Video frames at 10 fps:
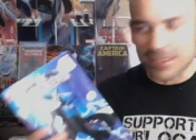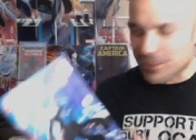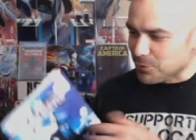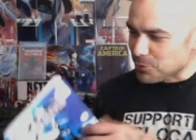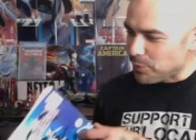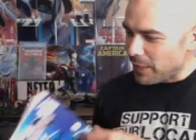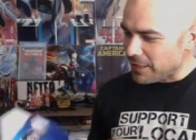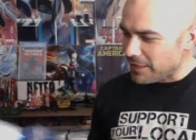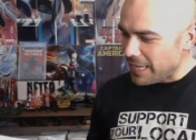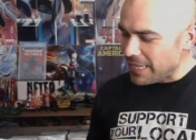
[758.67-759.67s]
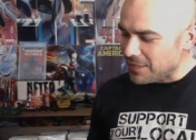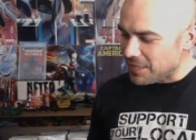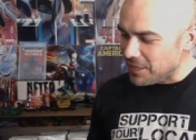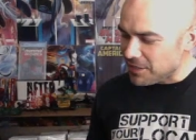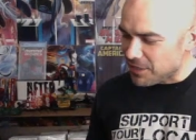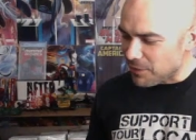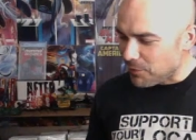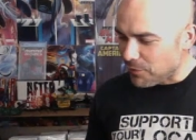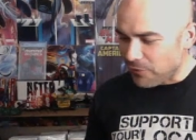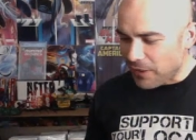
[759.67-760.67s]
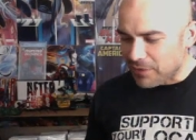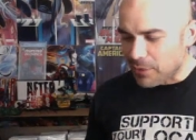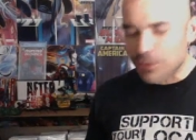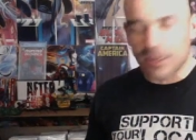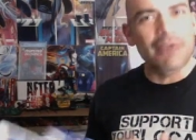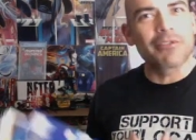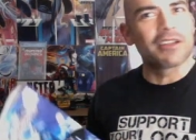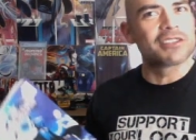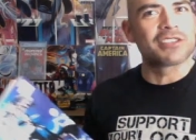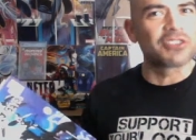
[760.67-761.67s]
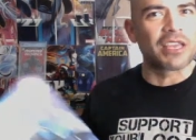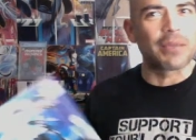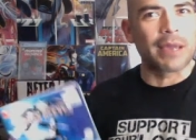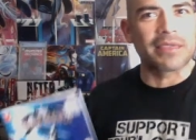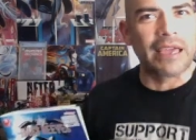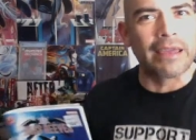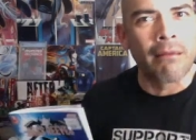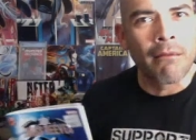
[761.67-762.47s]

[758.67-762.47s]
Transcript: This was back in 1875. They would have never done such a thing back then.